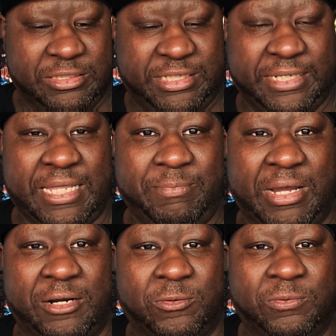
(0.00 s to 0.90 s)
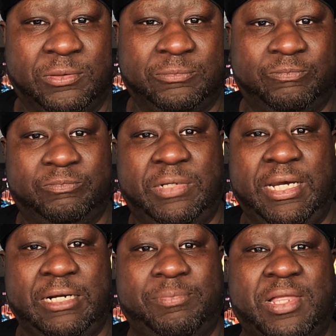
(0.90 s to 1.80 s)
take that model
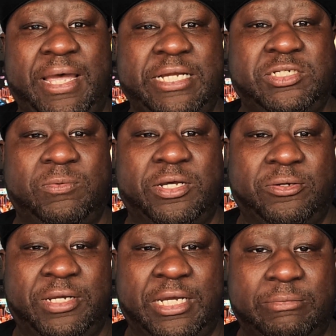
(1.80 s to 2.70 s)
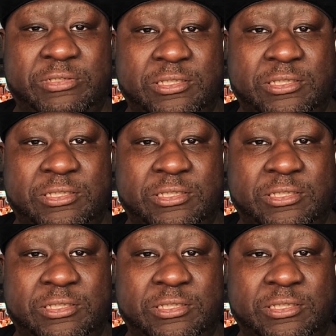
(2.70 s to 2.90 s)
and apply it to other games.